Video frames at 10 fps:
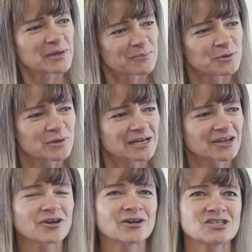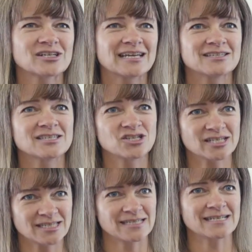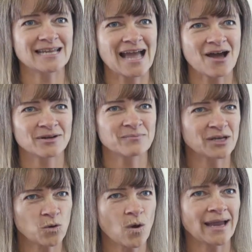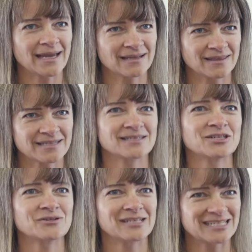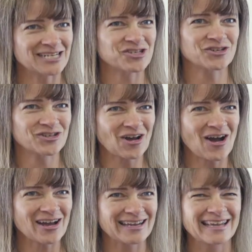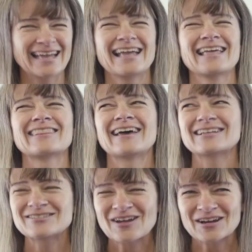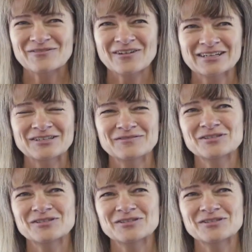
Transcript: people would encourage kids to just sit down and be quiet and listen to the teacher talk, that's not effective.